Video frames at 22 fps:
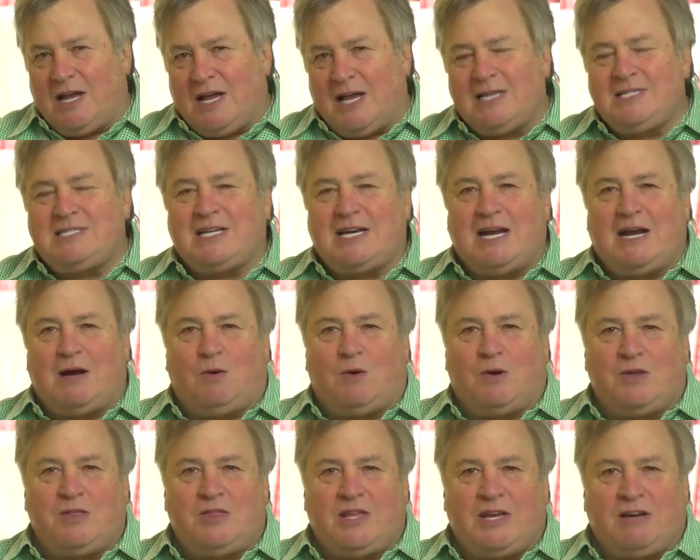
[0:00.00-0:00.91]

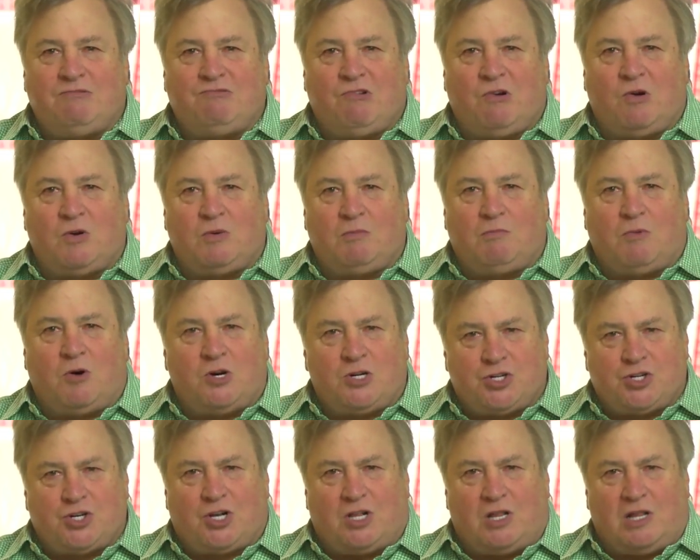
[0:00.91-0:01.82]
Eisenhower then wrote
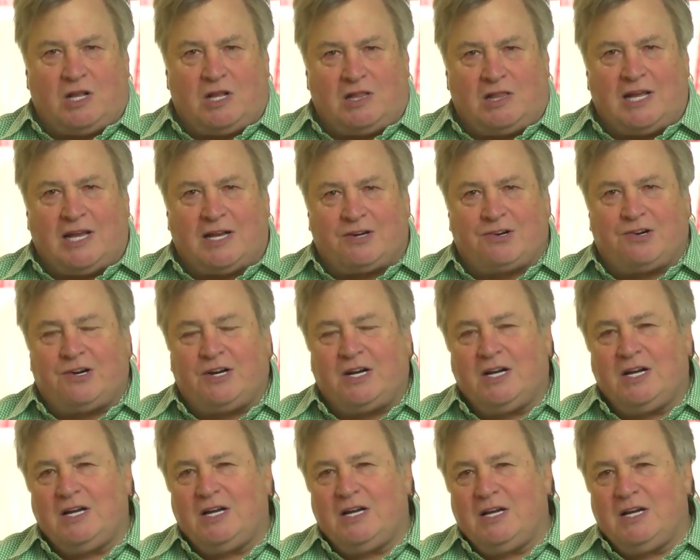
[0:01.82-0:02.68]
Marshall a letter